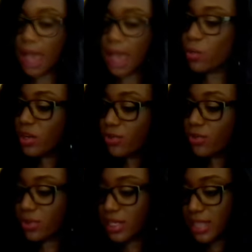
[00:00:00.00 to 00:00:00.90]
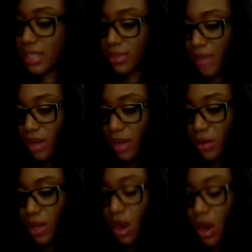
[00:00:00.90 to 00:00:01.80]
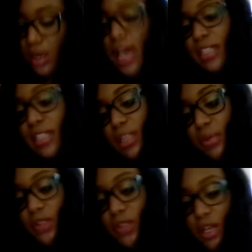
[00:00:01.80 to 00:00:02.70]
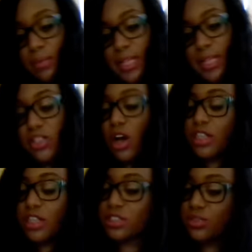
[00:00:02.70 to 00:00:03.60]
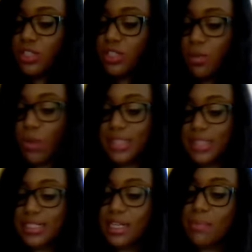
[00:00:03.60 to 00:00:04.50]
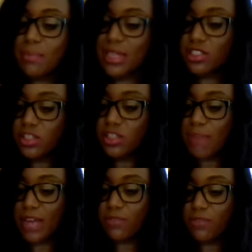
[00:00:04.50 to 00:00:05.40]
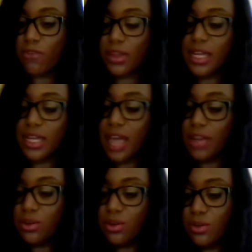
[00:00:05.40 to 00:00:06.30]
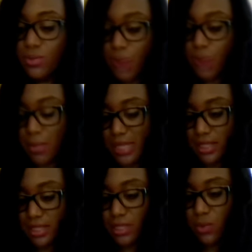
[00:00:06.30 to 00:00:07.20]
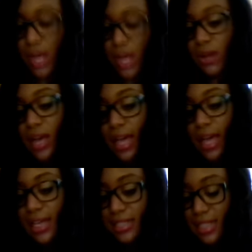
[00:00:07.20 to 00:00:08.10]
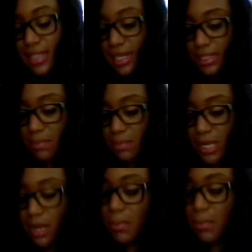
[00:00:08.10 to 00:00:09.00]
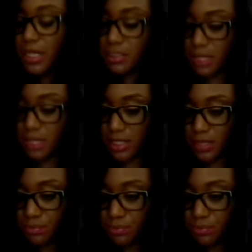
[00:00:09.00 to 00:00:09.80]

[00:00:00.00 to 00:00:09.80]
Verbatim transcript: and wonderful things like that going on. Some of you could be talking to someone, sending messages back and forth in a new romance as well. I see that as a big possibility.